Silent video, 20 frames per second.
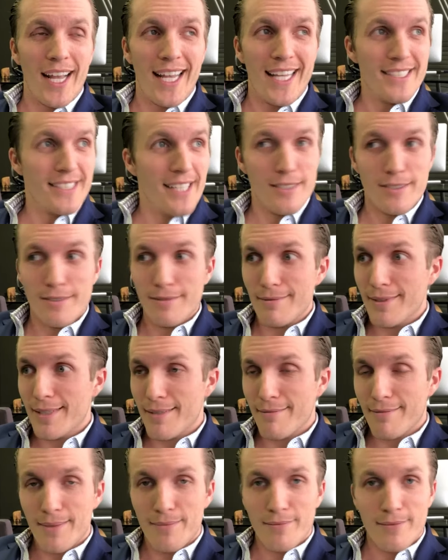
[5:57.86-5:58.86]
He's not doing
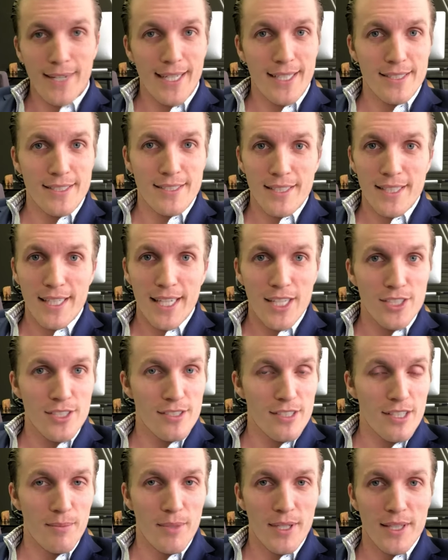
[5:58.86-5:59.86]
the
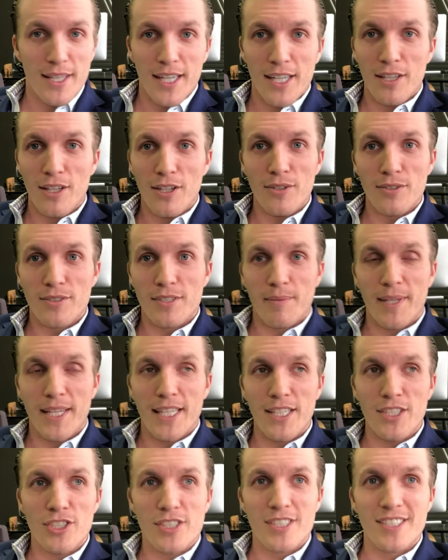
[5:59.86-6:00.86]
reconciliations in the month-end close. I mean,
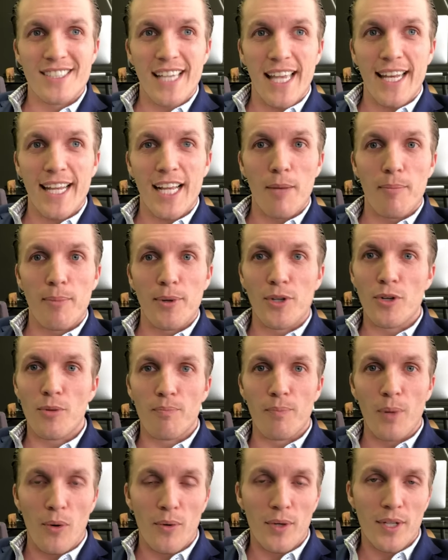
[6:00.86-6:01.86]
he's just setting up a new
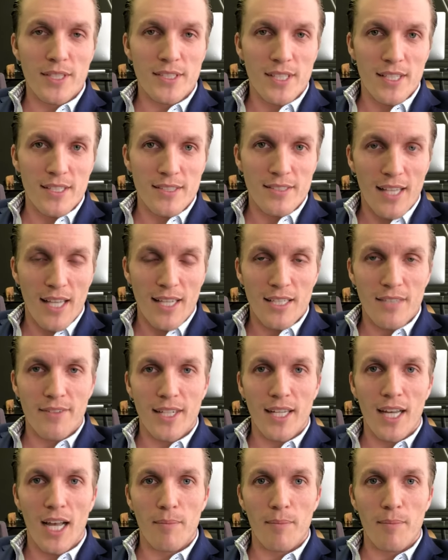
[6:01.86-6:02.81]
bonus and incentive and